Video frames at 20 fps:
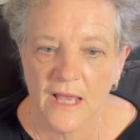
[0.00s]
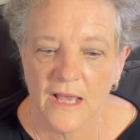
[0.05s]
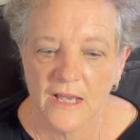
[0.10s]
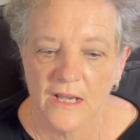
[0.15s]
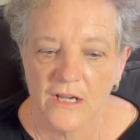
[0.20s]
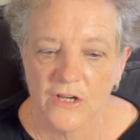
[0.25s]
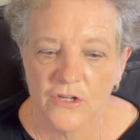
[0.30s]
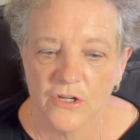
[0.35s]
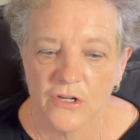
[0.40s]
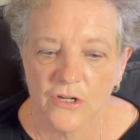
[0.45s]

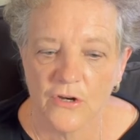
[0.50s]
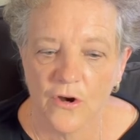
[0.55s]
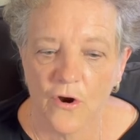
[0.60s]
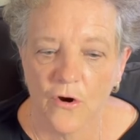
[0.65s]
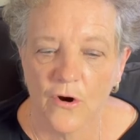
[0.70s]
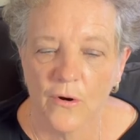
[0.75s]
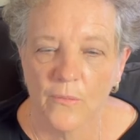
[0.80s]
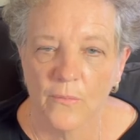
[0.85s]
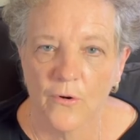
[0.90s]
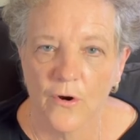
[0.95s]
agent
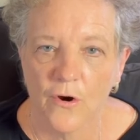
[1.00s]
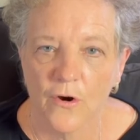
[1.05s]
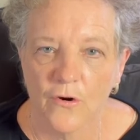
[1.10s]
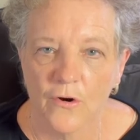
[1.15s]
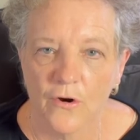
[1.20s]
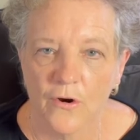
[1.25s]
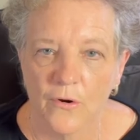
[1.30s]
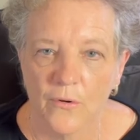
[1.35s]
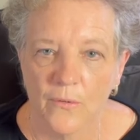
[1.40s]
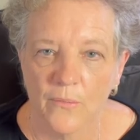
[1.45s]
or
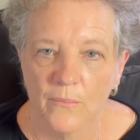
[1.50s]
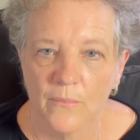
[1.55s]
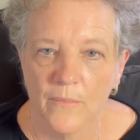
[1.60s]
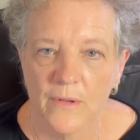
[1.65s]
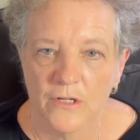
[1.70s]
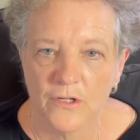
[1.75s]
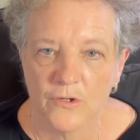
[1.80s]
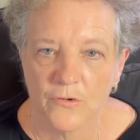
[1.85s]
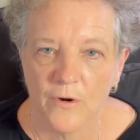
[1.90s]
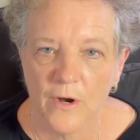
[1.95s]
broker
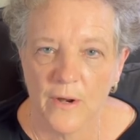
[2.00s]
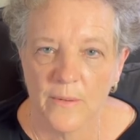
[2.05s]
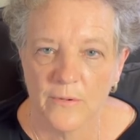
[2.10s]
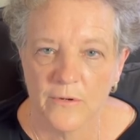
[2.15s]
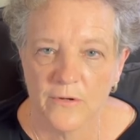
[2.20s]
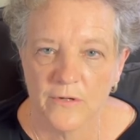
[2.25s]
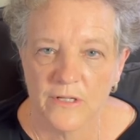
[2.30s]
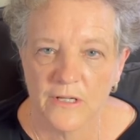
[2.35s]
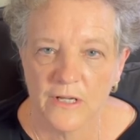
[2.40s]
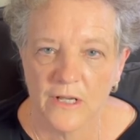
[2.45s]
must
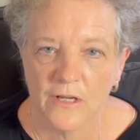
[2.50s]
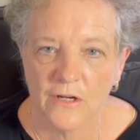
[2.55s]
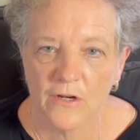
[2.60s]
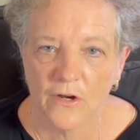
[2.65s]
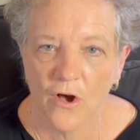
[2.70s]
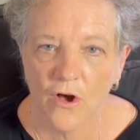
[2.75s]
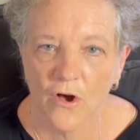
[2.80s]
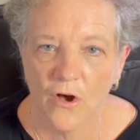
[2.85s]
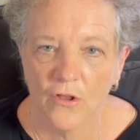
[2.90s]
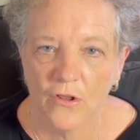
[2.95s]
represent
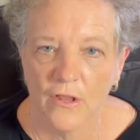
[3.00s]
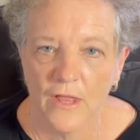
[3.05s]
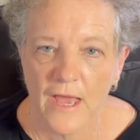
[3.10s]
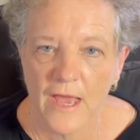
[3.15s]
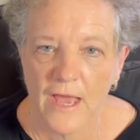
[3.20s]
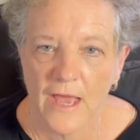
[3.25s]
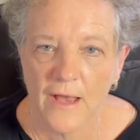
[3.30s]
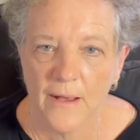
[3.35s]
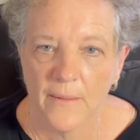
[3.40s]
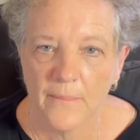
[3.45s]
all
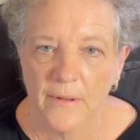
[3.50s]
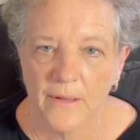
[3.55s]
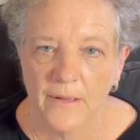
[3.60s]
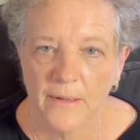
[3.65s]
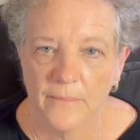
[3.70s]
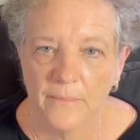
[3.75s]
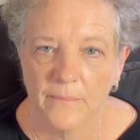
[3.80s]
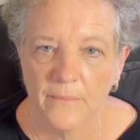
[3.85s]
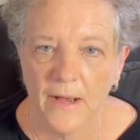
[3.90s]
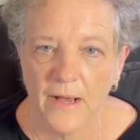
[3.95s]
HAP
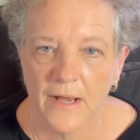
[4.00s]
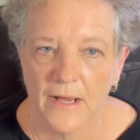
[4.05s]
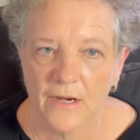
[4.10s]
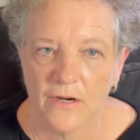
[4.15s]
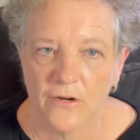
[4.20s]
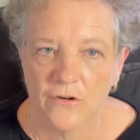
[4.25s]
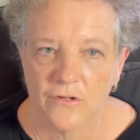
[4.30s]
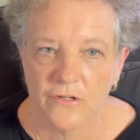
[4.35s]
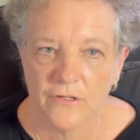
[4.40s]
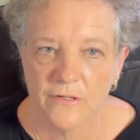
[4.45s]

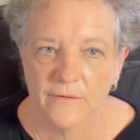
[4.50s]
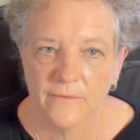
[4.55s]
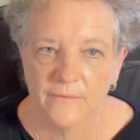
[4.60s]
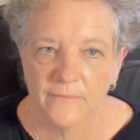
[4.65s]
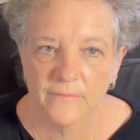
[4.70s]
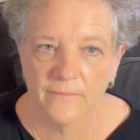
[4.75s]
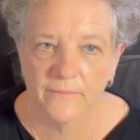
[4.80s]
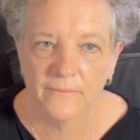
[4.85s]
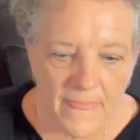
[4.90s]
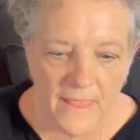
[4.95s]
buyers.
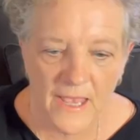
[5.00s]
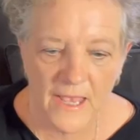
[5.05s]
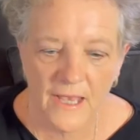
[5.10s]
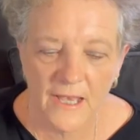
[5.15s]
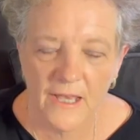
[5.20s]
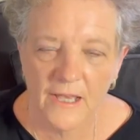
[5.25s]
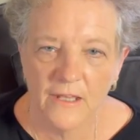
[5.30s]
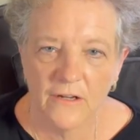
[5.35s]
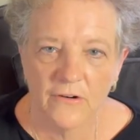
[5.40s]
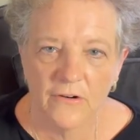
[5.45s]

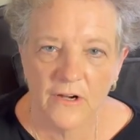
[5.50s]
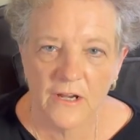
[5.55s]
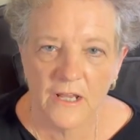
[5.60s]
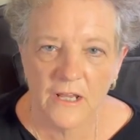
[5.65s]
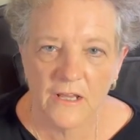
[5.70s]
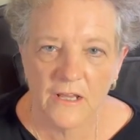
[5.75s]
Entering